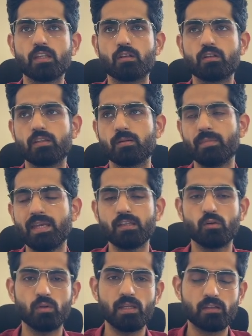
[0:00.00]
the main
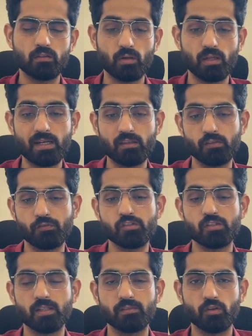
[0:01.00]
goal is to collect
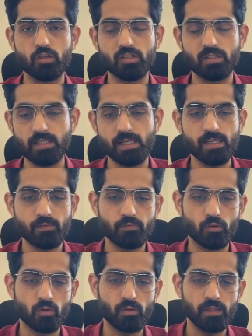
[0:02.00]
sufficient conversion data
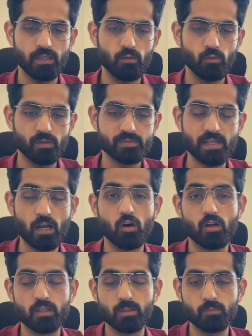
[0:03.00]
for the Google's
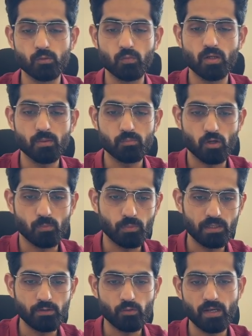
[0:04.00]
algorithm to work
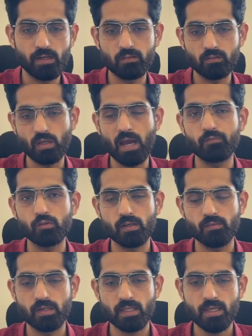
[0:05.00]
properly, right? So you have to
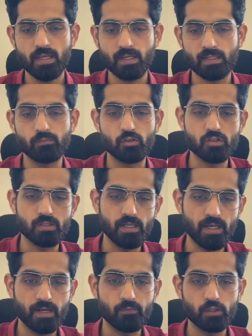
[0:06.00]
give it conversion
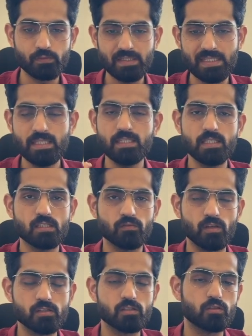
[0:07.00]
data, and one of the easiest
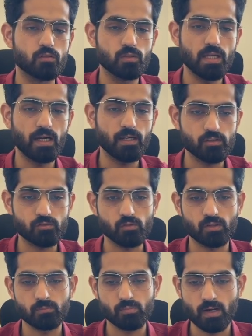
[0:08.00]
ways to do that is to
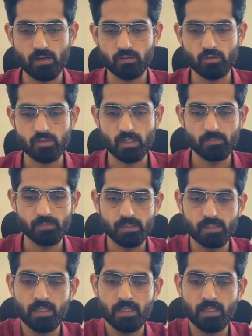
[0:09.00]
run a brand search campaign.